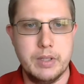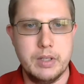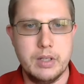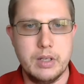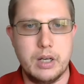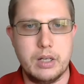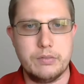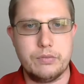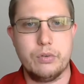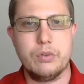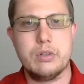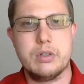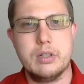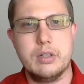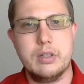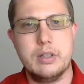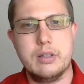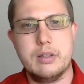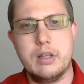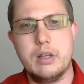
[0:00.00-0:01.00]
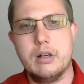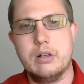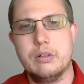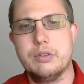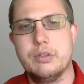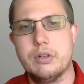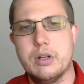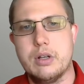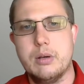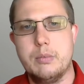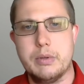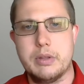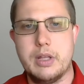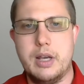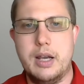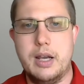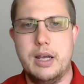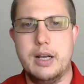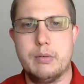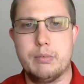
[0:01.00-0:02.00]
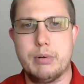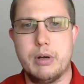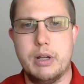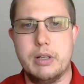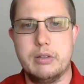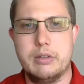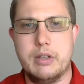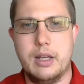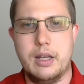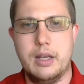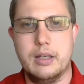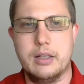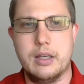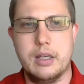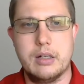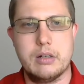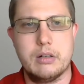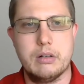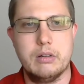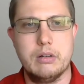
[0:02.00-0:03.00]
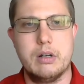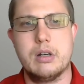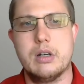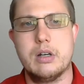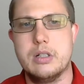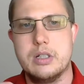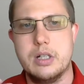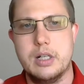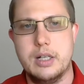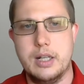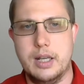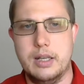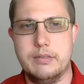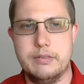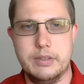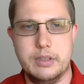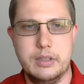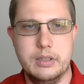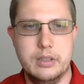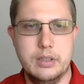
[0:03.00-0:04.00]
Unfortunately, they also come with a higher price tag and are large and heavy.